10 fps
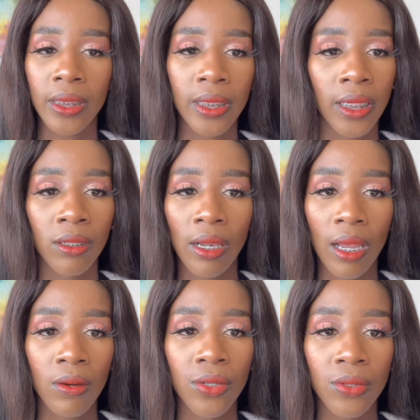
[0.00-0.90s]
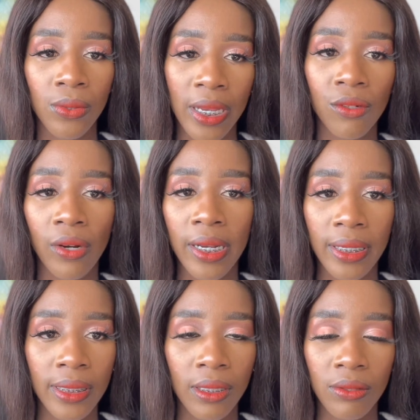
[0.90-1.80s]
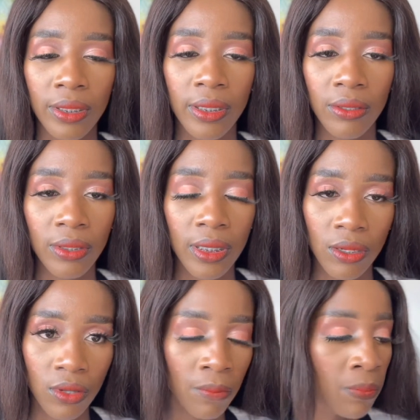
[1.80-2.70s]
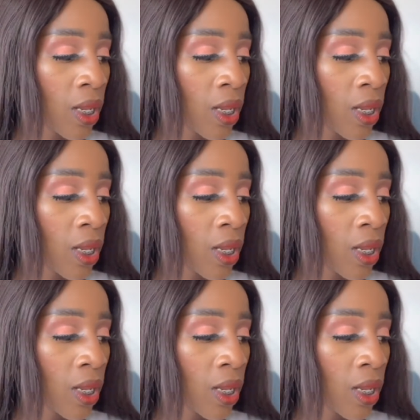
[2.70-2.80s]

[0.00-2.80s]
then allow it to air dry, etc.